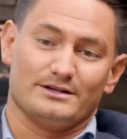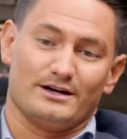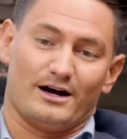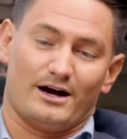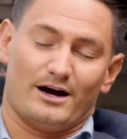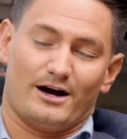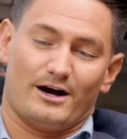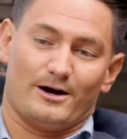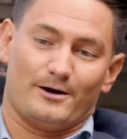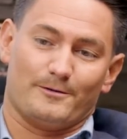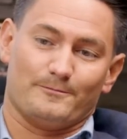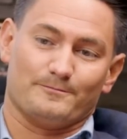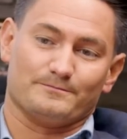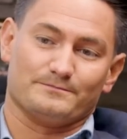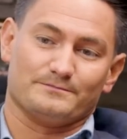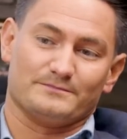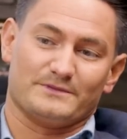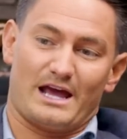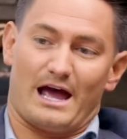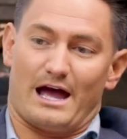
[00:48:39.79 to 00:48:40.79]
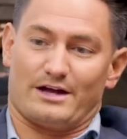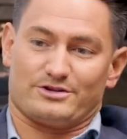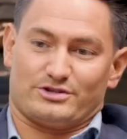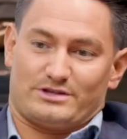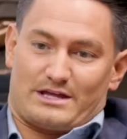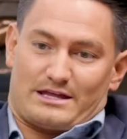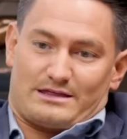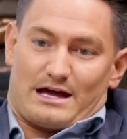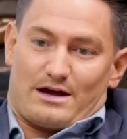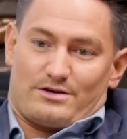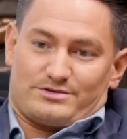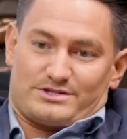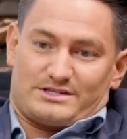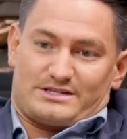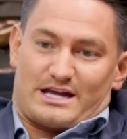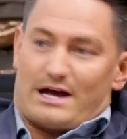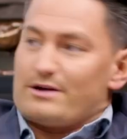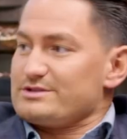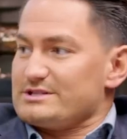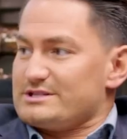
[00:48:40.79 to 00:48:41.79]
So that was a
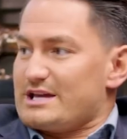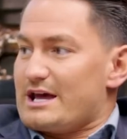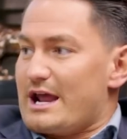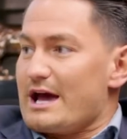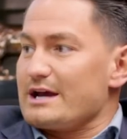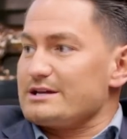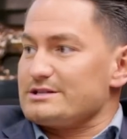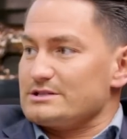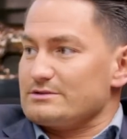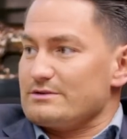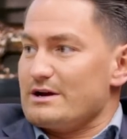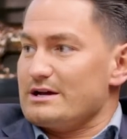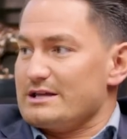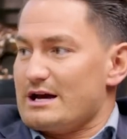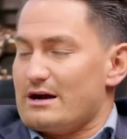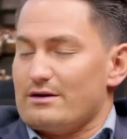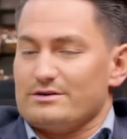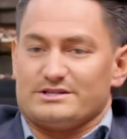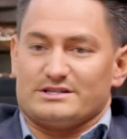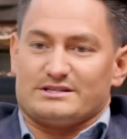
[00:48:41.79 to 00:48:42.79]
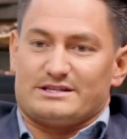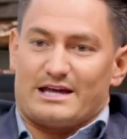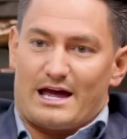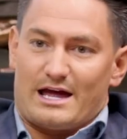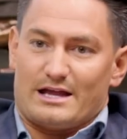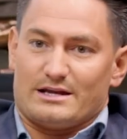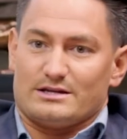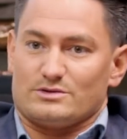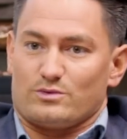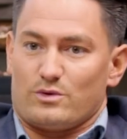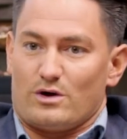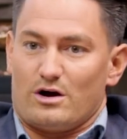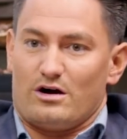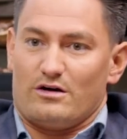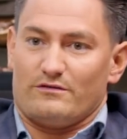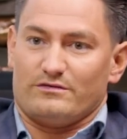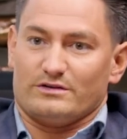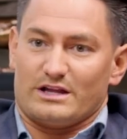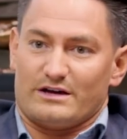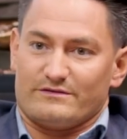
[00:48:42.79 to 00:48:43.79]
10xer, right? That was a $10,
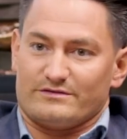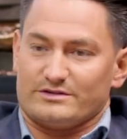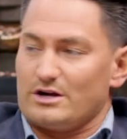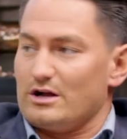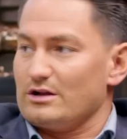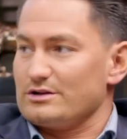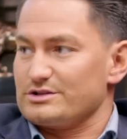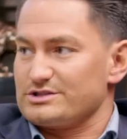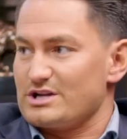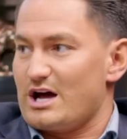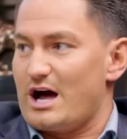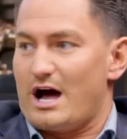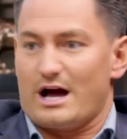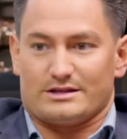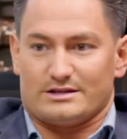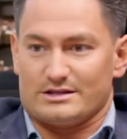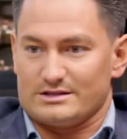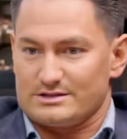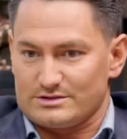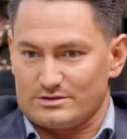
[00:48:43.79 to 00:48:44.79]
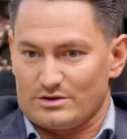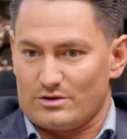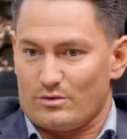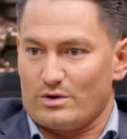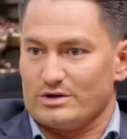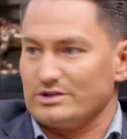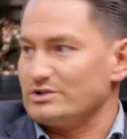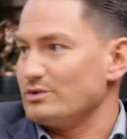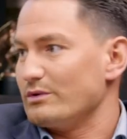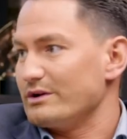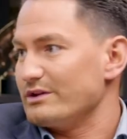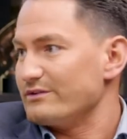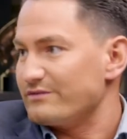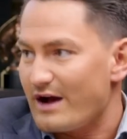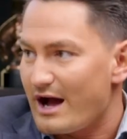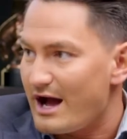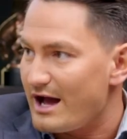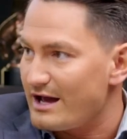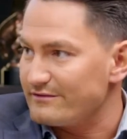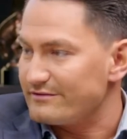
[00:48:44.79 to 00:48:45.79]
$12, $11 stock that's,
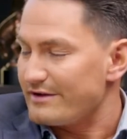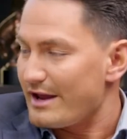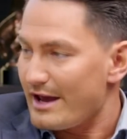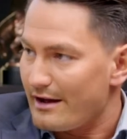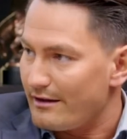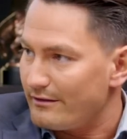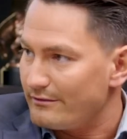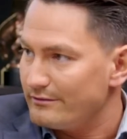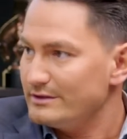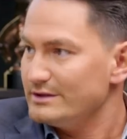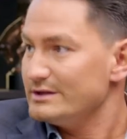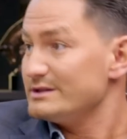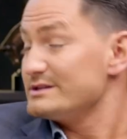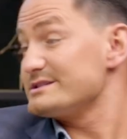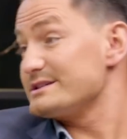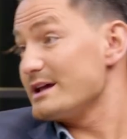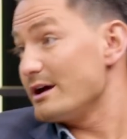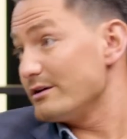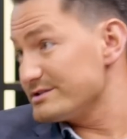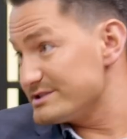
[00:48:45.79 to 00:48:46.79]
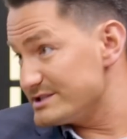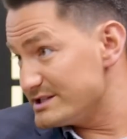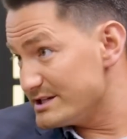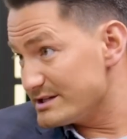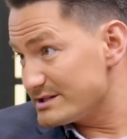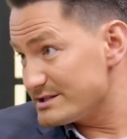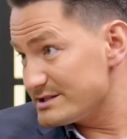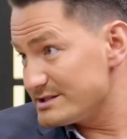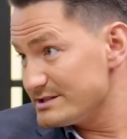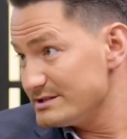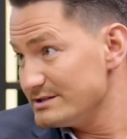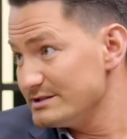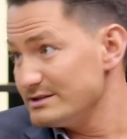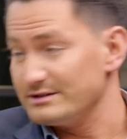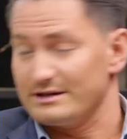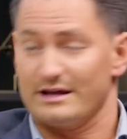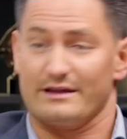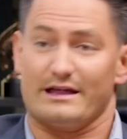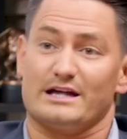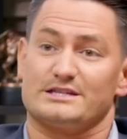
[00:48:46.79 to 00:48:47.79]
$125 now. Celsius.
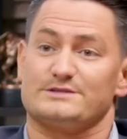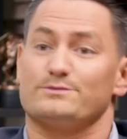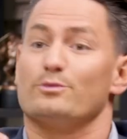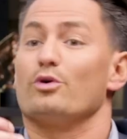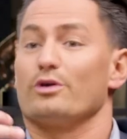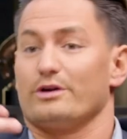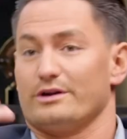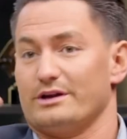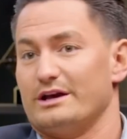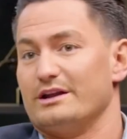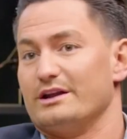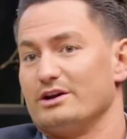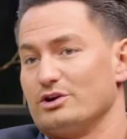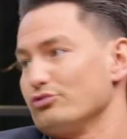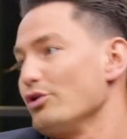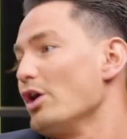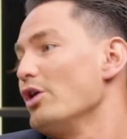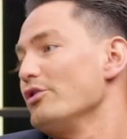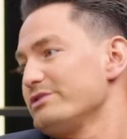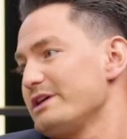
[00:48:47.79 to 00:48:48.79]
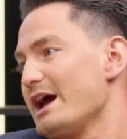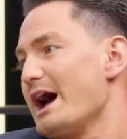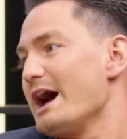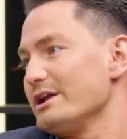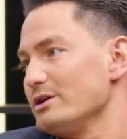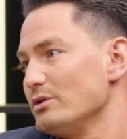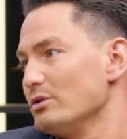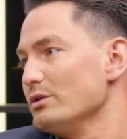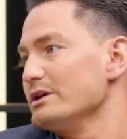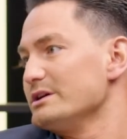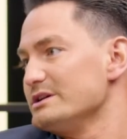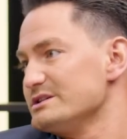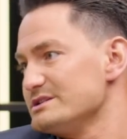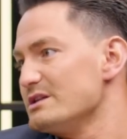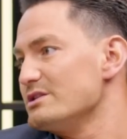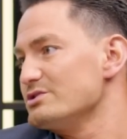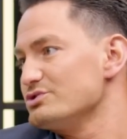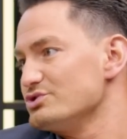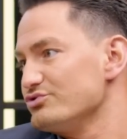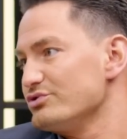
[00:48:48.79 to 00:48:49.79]
Now that's more in a growth category because
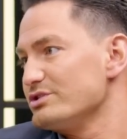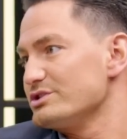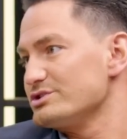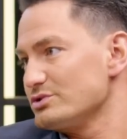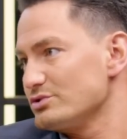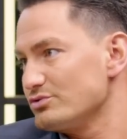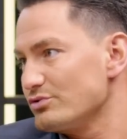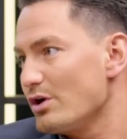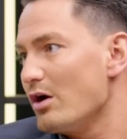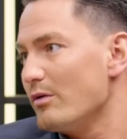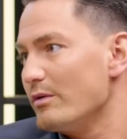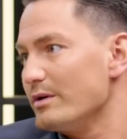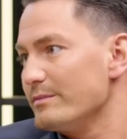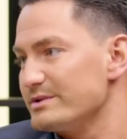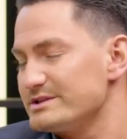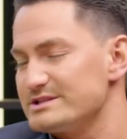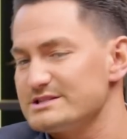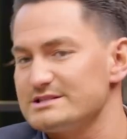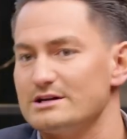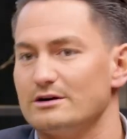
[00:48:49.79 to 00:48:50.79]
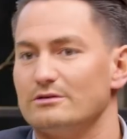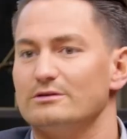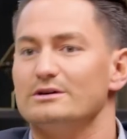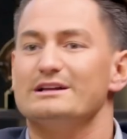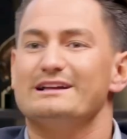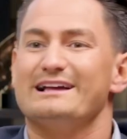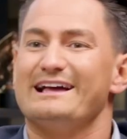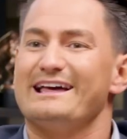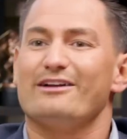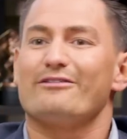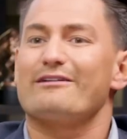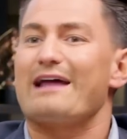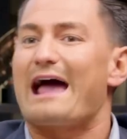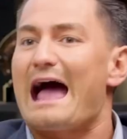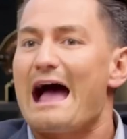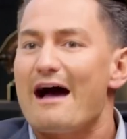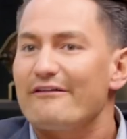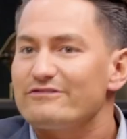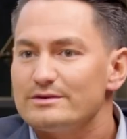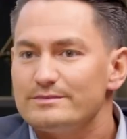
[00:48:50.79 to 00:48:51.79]
energy drinks are growing, but still, they don't
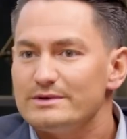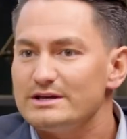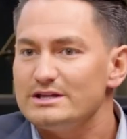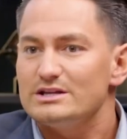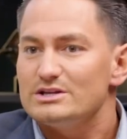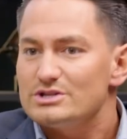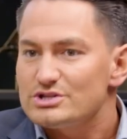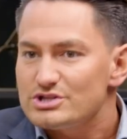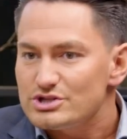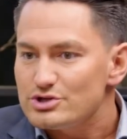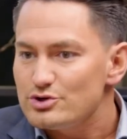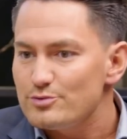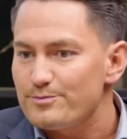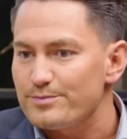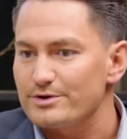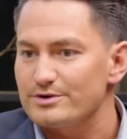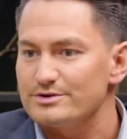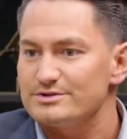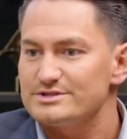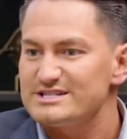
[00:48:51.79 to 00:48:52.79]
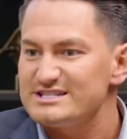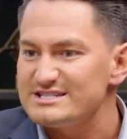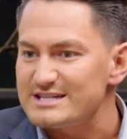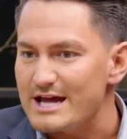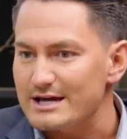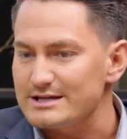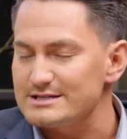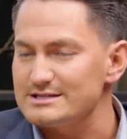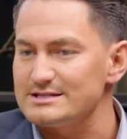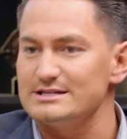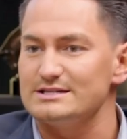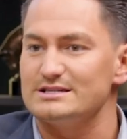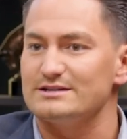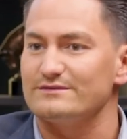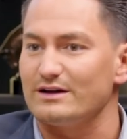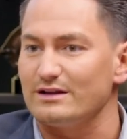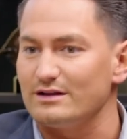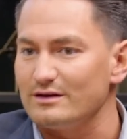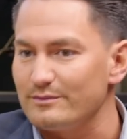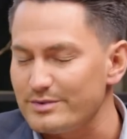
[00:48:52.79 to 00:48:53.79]
have to be these super sexy
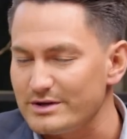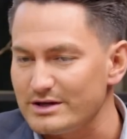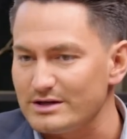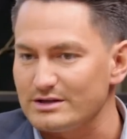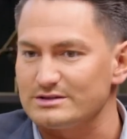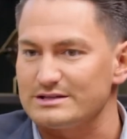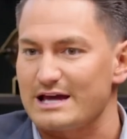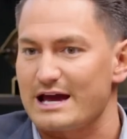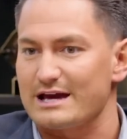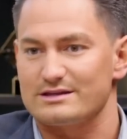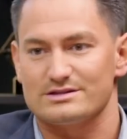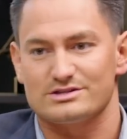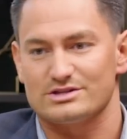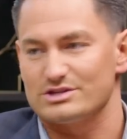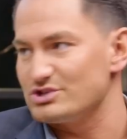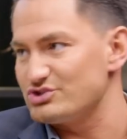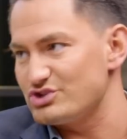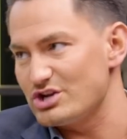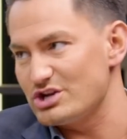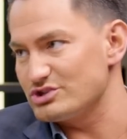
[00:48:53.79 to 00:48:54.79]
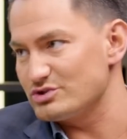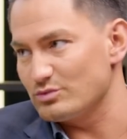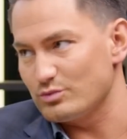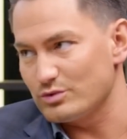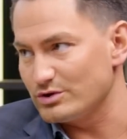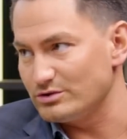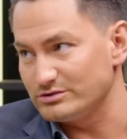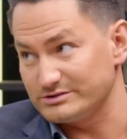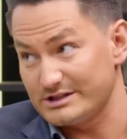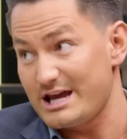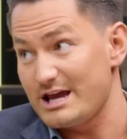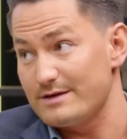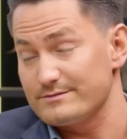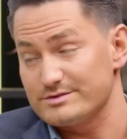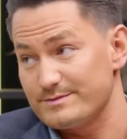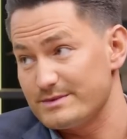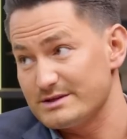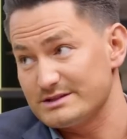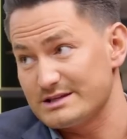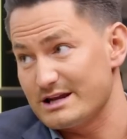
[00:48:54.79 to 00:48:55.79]
developing tech that's going to change the world names
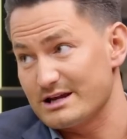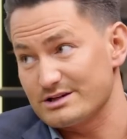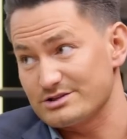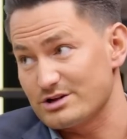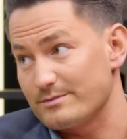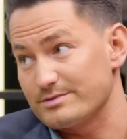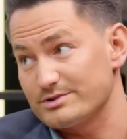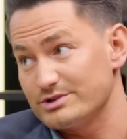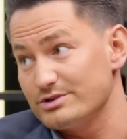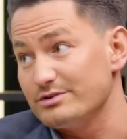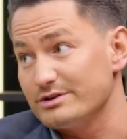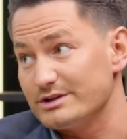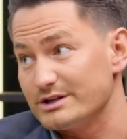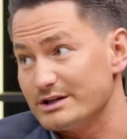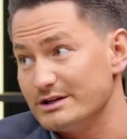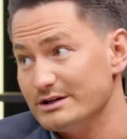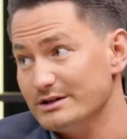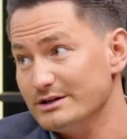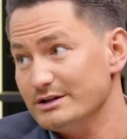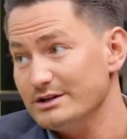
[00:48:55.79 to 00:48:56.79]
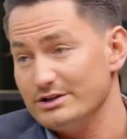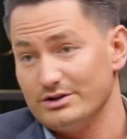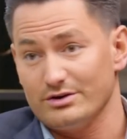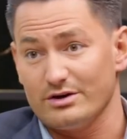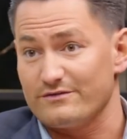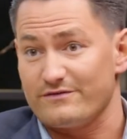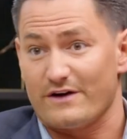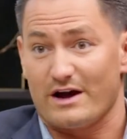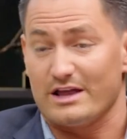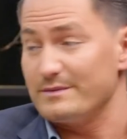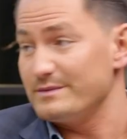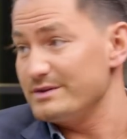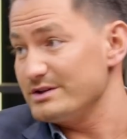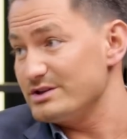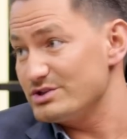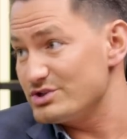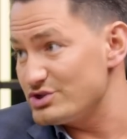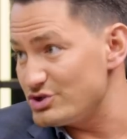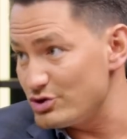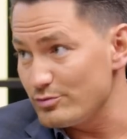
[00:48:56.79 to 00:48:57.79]
to be a 10x opportunity. You can find them in the
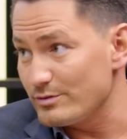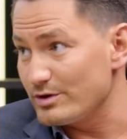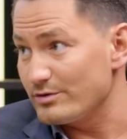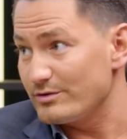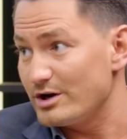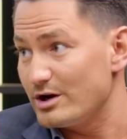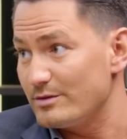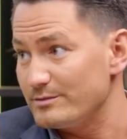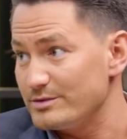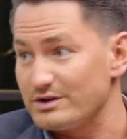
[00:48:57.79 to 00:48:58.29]
consumer realm.